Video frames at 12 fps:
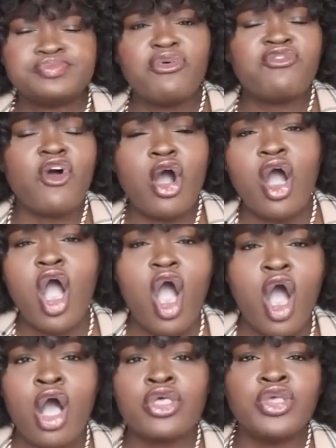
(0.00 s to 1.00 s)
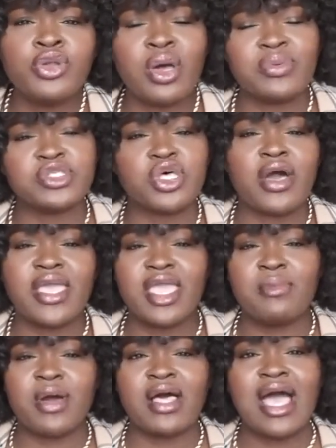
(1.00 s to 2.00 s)
fall haul, you know, I was talking
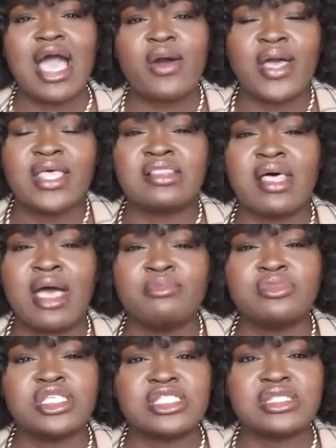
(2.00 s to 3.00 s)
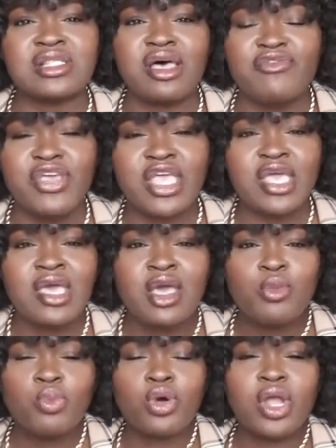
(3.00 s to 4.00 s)
about how I'm, I'm just loving
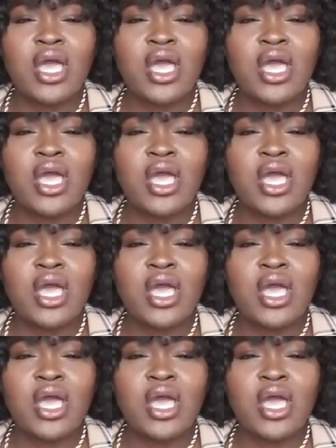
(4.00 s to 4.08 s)
more